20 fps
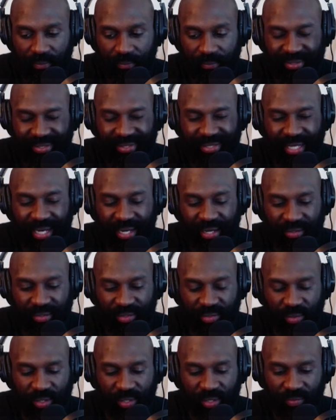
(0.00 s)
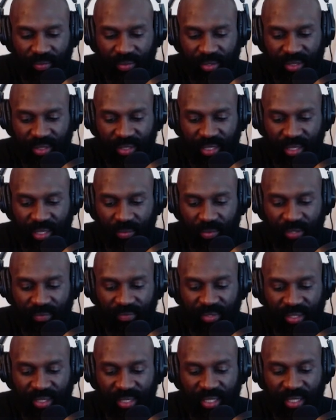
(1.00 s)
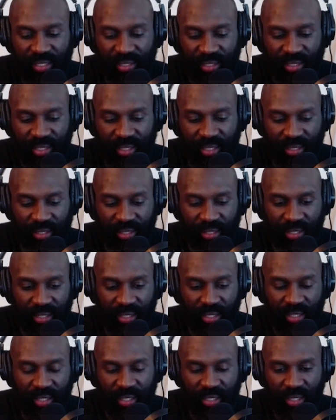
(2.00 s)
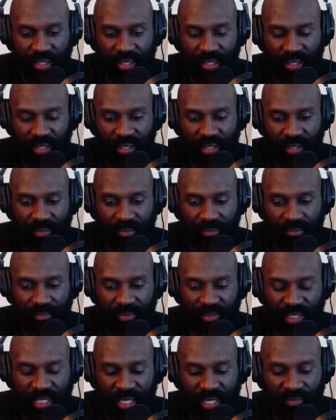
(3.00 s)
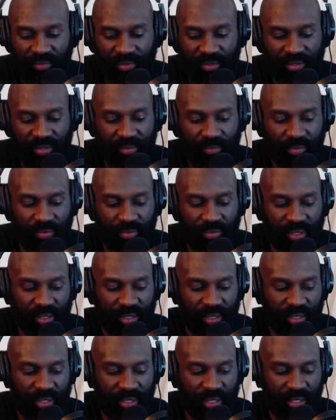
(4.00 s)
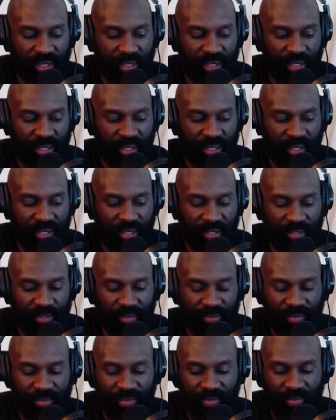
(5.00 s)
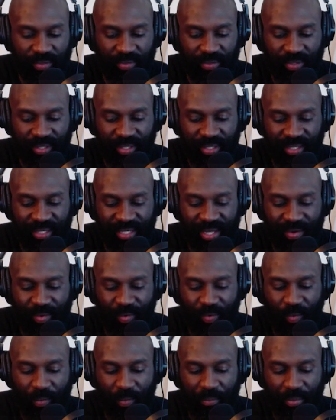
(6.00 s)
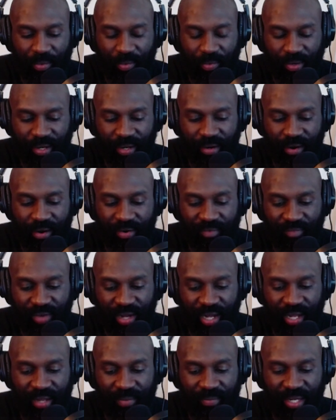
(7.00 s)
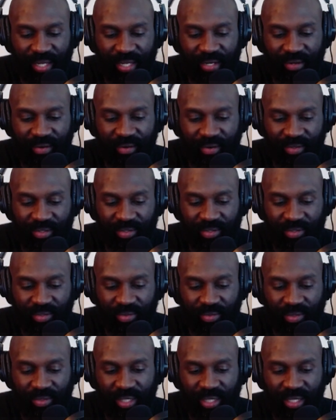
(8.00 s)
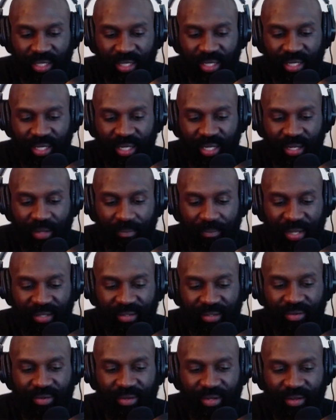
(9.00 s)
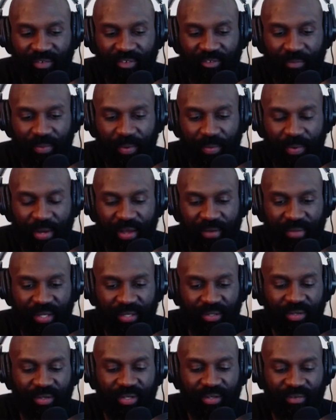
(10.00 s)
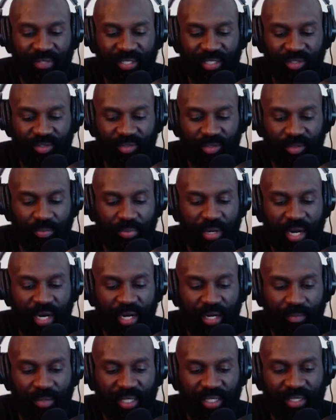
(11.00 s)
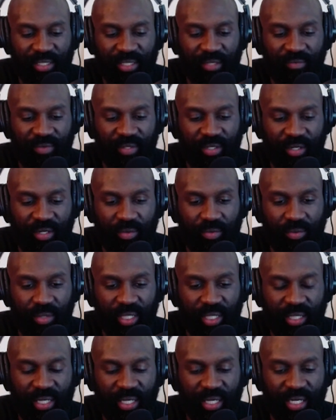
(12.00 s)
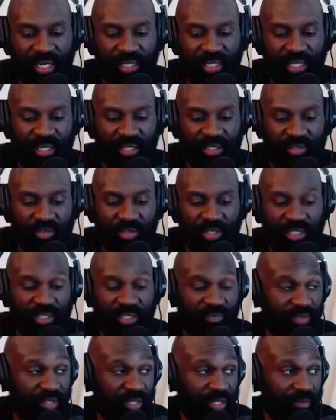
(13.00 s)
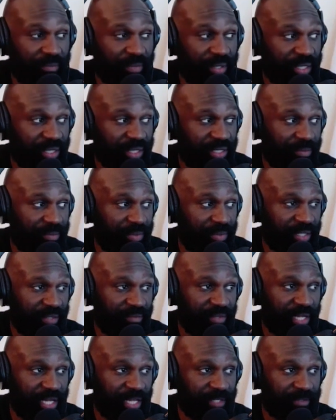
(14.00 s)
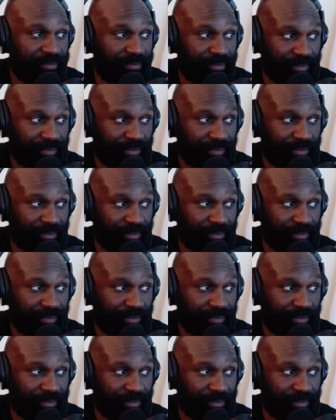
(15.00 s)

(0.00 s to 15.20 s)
styles, or what do you want to say, whatever's the end thing, genres of music. You know, so that whole broken heart vibe, and also mental health. People have mental health issues prior, but it's never dealt with. And I think it's crushing for them because they believe that